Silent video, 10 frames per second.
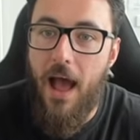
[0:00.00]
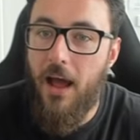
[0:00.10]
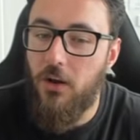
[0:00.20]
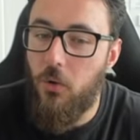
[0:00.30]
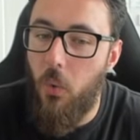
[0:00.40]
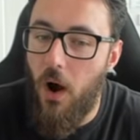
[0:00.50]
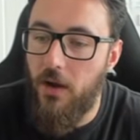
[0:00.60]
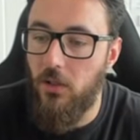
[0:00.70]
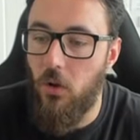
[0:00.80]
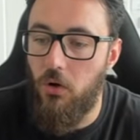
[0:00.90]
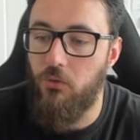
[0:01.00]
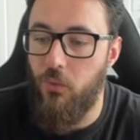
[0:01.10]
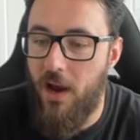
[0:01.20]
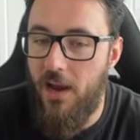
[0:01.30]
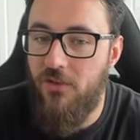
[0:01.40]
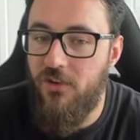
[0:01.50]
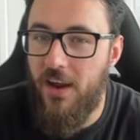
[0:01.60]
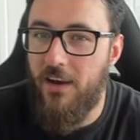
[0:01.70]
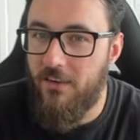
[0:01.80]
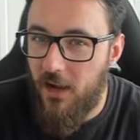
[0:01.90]
at quite long range
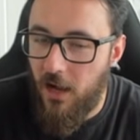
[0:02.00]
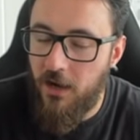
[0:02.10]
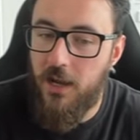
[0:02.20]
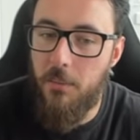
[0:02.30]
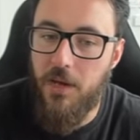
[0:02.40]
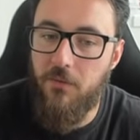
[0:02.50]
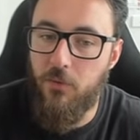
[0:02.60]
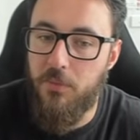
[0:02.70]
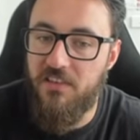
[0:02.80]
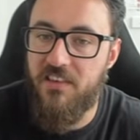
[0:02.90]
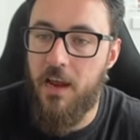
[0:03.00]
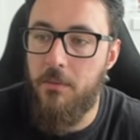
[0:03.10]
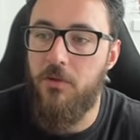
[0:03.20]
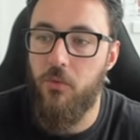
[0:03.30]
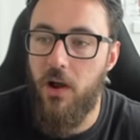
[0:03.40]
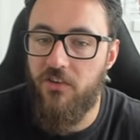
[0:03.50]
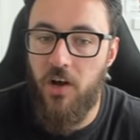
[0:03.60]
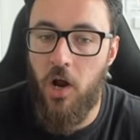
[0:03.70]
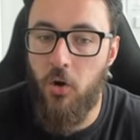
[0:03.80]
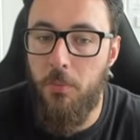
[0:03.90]
and it's kind of coming in from the same
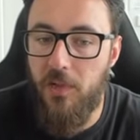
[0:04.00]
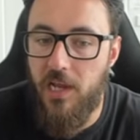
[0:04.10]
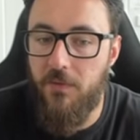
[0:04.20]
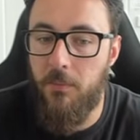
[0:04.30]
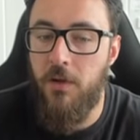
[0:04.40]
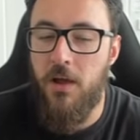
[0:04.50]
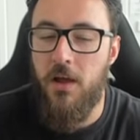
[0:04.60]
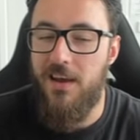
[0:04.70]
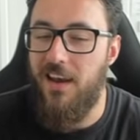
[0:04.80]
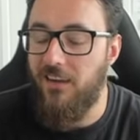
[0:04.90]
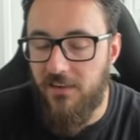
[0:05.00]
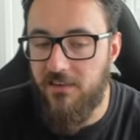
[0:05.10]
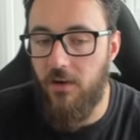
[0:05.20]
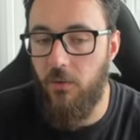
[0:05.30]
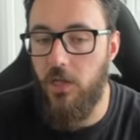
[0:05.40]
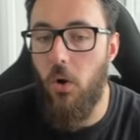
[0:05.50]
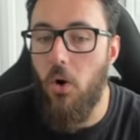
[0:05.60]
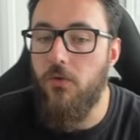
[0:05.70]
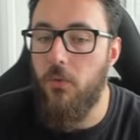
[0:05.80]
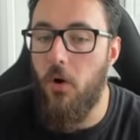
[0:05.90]
direction, I don't believe I'm necessarily
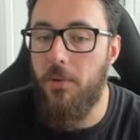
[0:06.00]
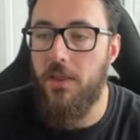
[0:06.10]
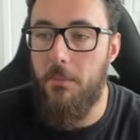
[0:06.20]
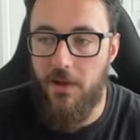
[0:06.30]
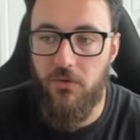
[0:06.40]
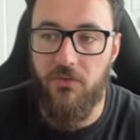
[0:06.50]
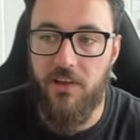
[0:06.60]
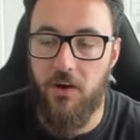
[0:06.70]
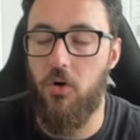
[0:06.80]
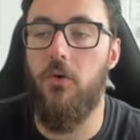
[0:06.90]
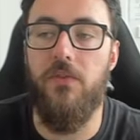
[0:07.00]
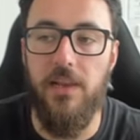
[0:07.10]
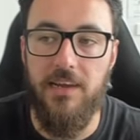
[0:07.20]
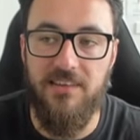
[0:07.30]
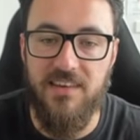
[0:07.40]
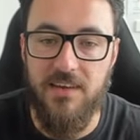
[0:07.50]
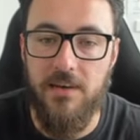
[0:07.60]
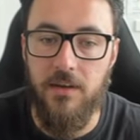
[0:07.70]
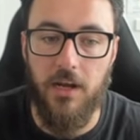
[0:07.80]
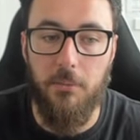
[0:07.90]
overwhelming the mental stack of the Lee
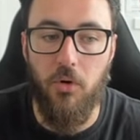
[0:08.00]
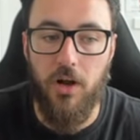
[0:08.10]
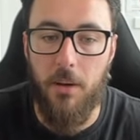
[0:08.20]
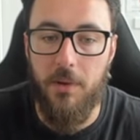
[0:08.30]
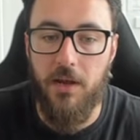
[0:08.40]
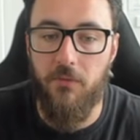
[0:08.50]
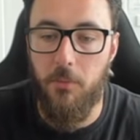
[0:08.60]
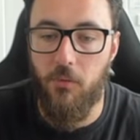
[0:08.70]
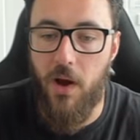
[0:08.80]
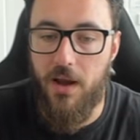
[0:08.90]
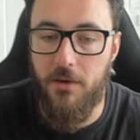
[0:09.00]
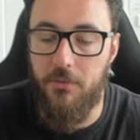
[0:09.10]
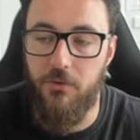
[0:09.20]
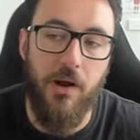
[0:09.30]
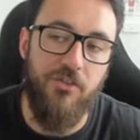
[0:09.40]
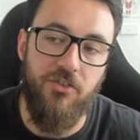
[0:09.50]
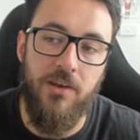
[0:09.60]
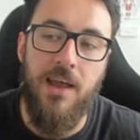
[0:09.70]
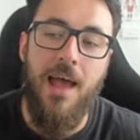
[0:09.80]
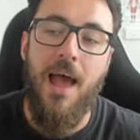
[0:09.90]
Sin. Like I'm not coming in from a random
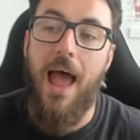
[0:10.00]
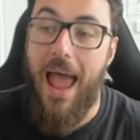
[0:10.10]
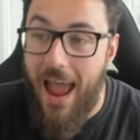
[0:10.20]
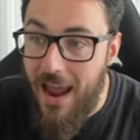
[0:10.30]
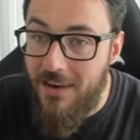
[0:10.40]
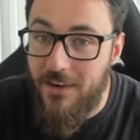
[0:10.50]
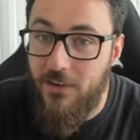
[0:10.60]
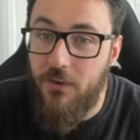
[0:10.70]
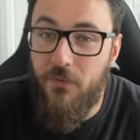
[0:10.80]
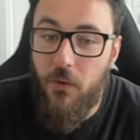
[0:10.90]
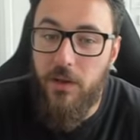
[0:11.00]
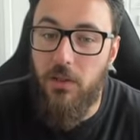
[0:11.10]
direction. And it's just very